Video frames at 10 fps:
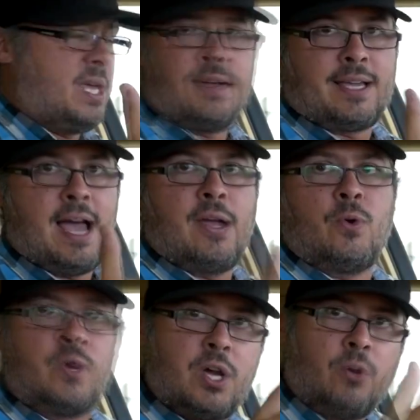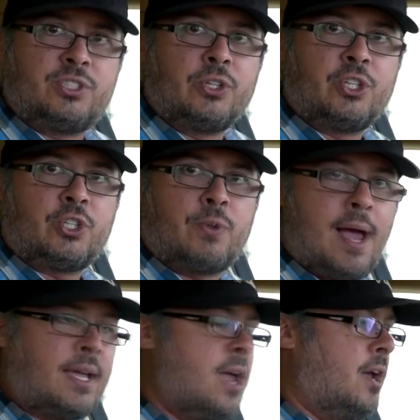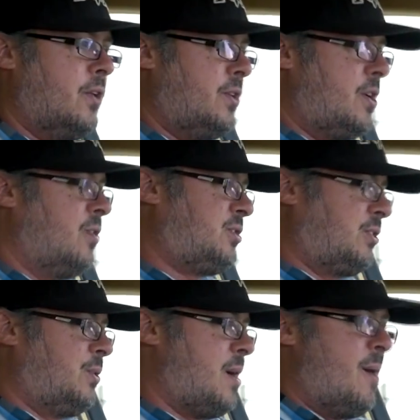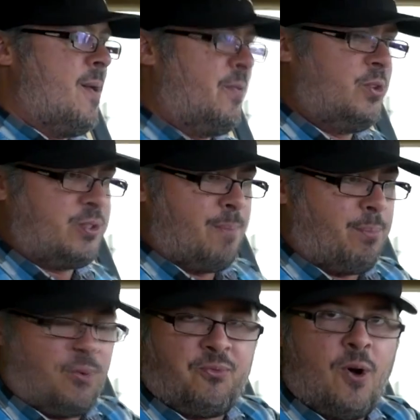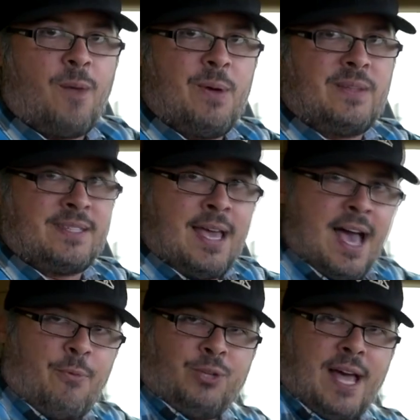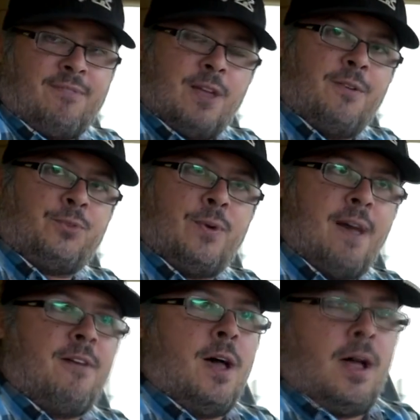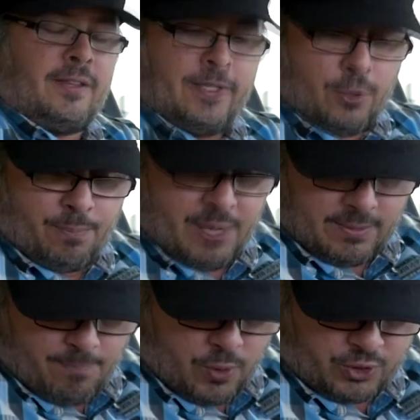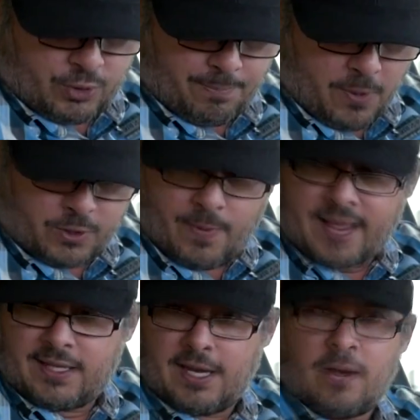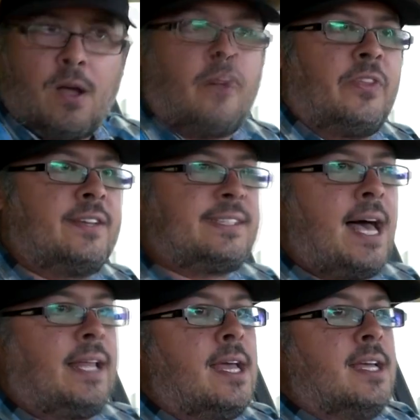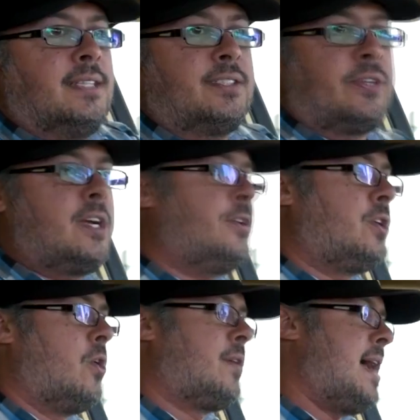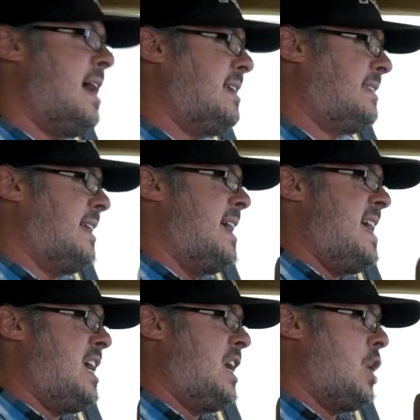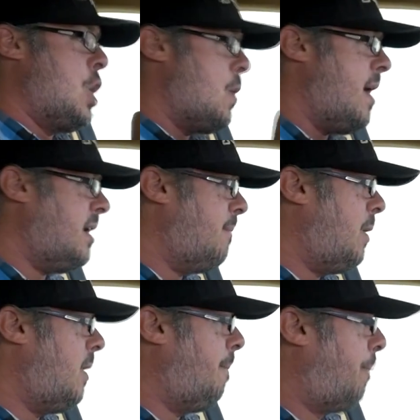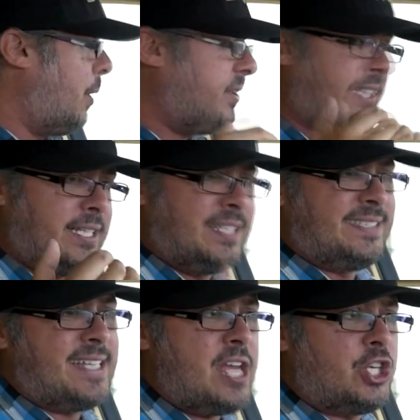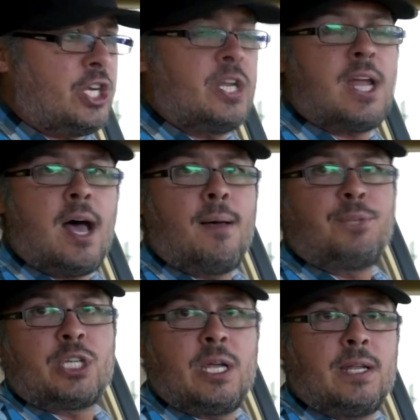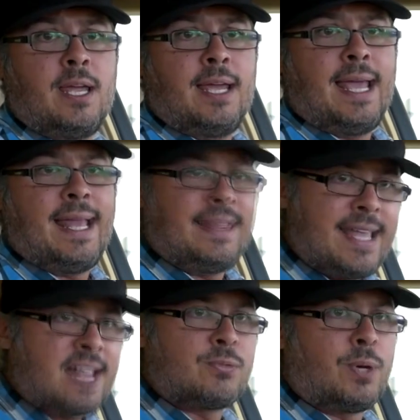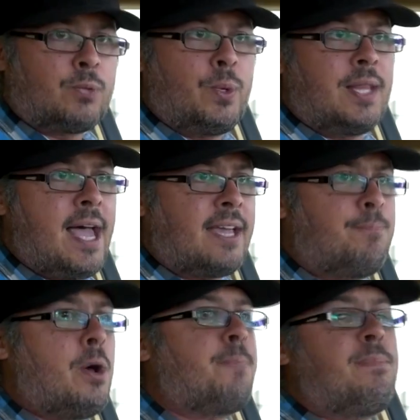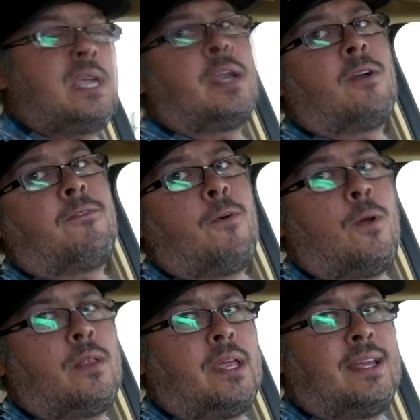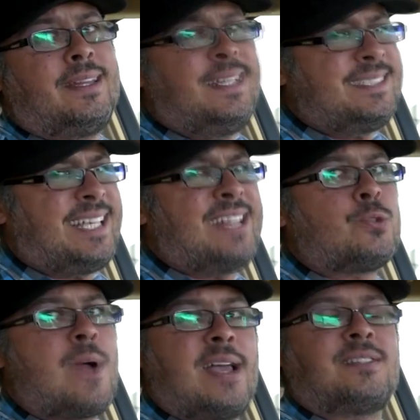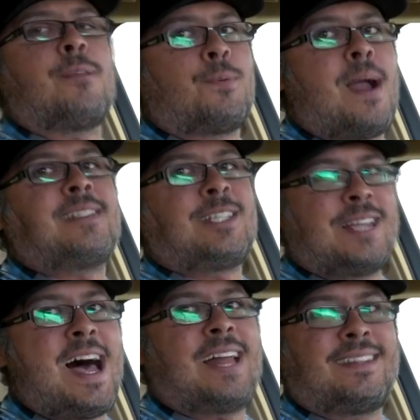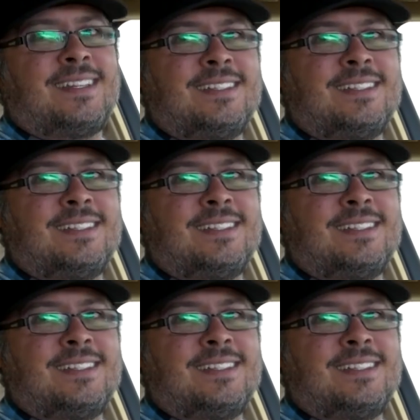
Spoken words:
a guy who goes on the track, who goes to do some performance, I would have loved to have a little bit more support right there on the side. So there you go, guys. Incredible personalization option, and that's what we like. But be careful, this can rise the price a lot.